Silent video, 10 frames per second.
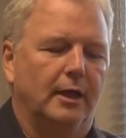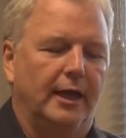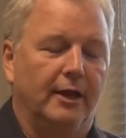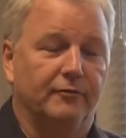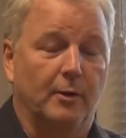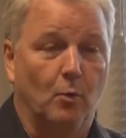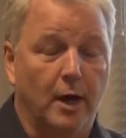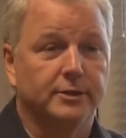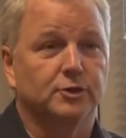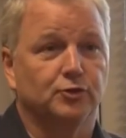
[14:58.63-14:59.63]
If they
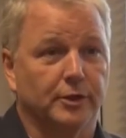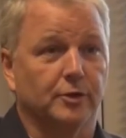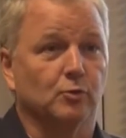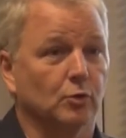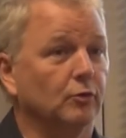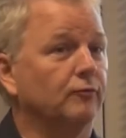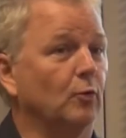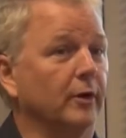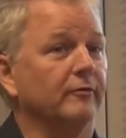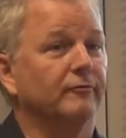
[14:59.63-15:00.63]
want to trigger Rule
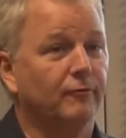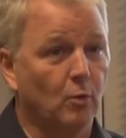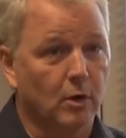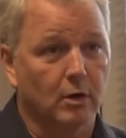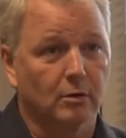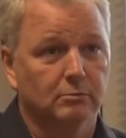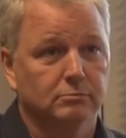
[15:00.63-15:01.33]
44